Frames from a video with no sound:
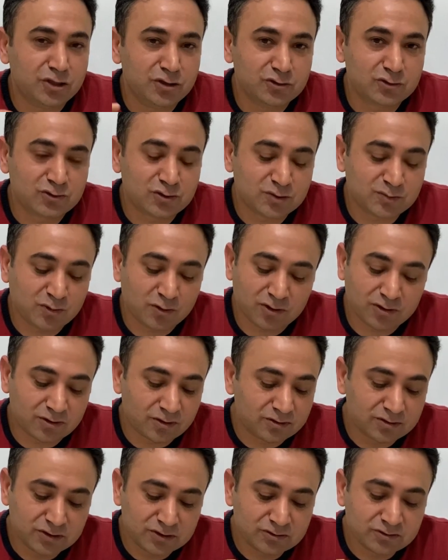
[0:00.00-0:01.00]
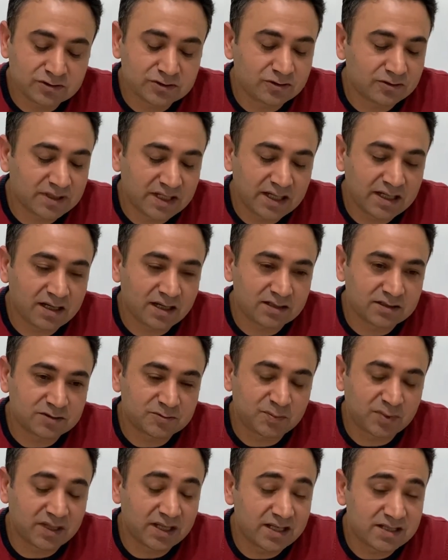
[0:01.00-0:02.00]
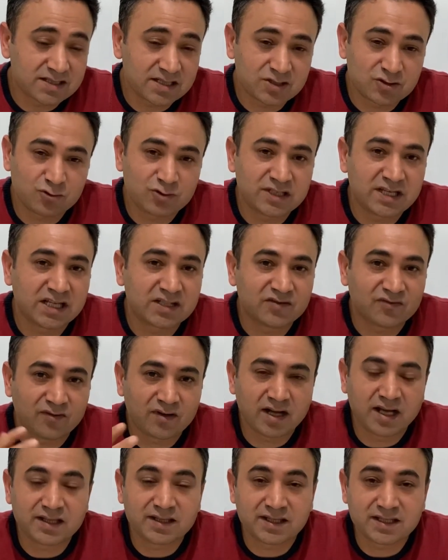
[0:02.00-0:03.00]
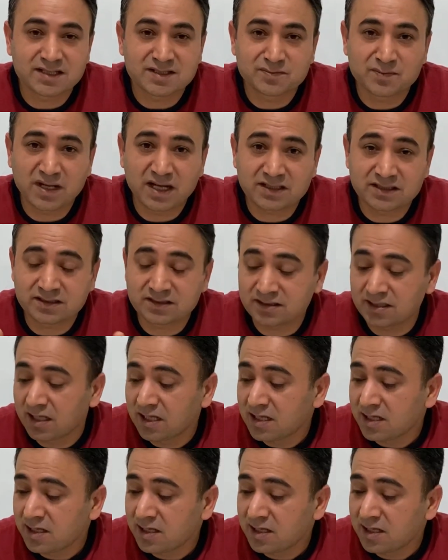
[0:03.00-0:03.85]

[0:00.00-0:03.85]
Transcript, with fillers: YouTube or on Google or any other places you can't find this method.